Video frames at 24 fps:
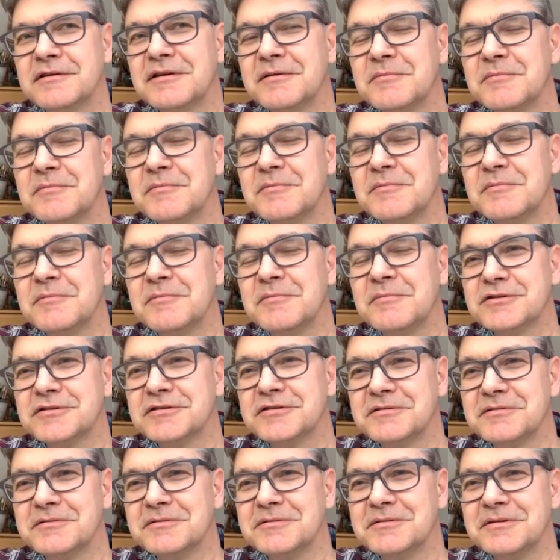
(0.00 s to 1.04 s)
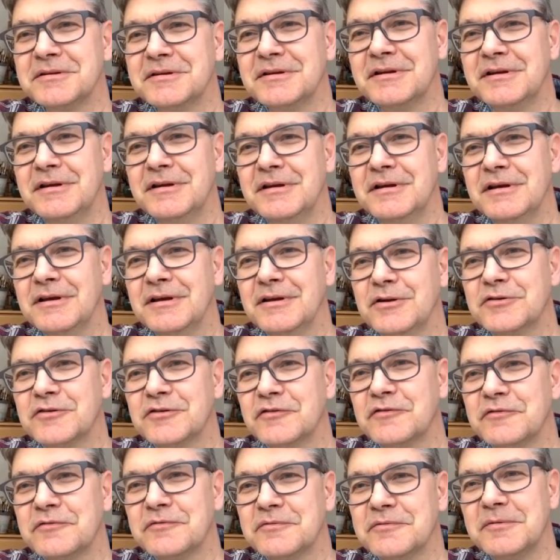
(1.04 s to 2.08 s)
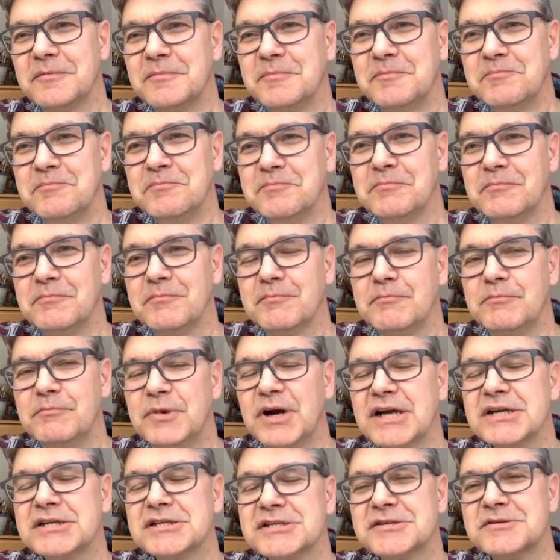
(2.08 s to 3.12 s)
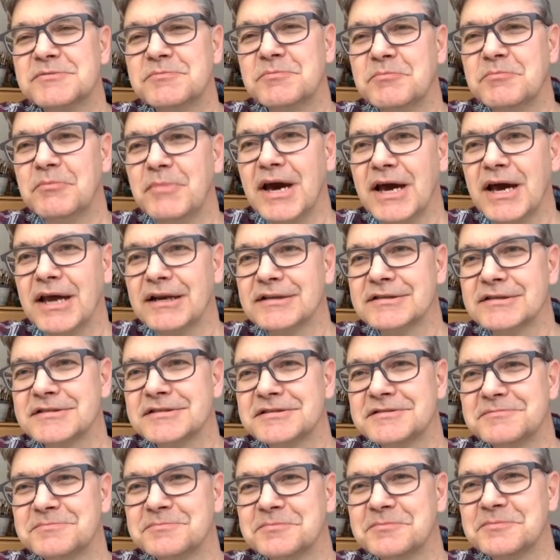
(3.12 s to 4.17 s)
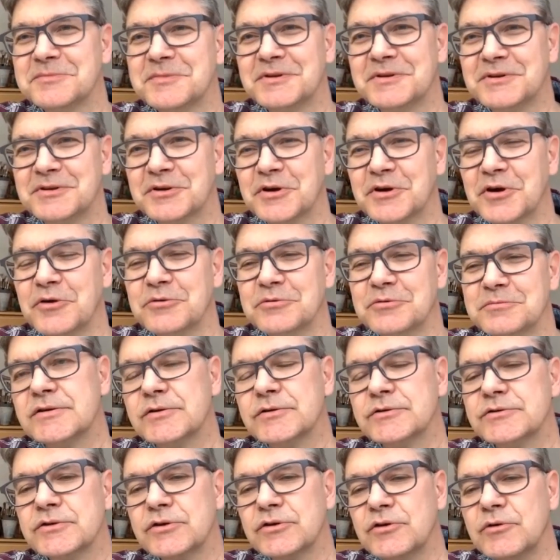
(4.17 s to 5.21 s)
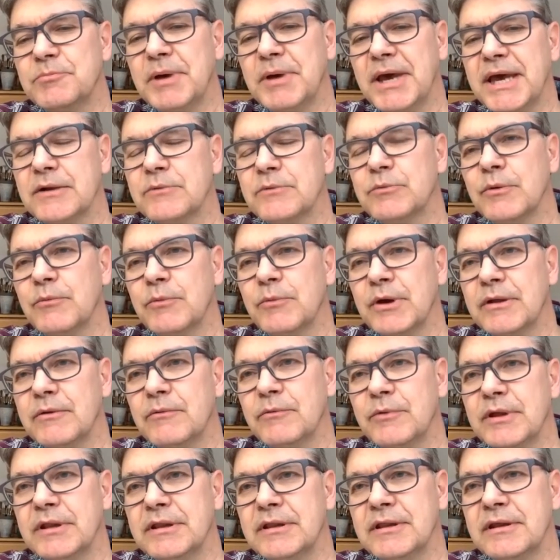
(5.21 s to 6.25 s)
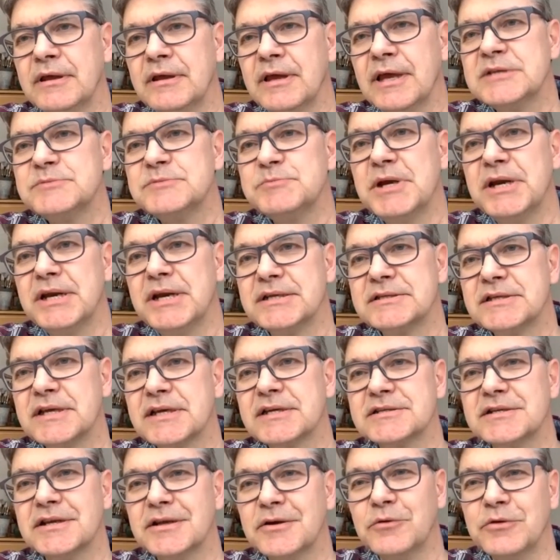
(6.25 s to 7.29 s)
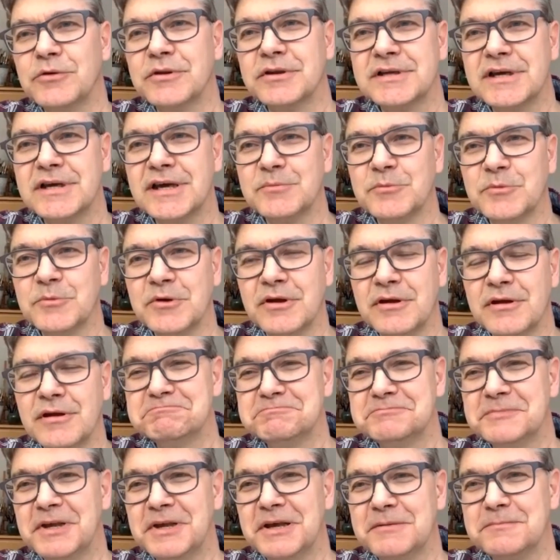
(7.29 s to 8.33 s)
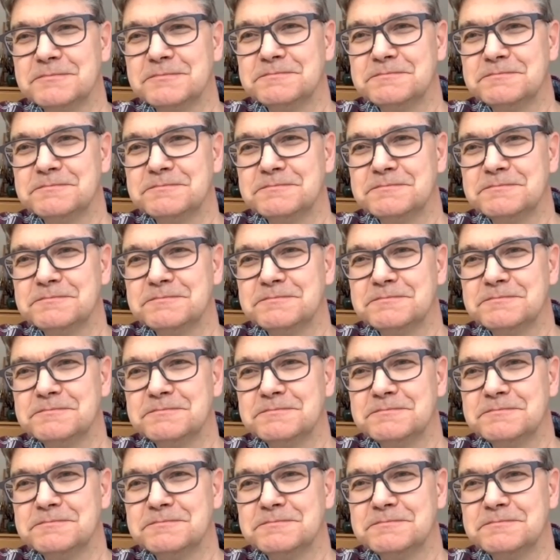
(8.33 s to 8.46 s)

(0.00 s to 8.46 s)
a lot of brush miles to go. So you paint with experience actually all the time. Yeah.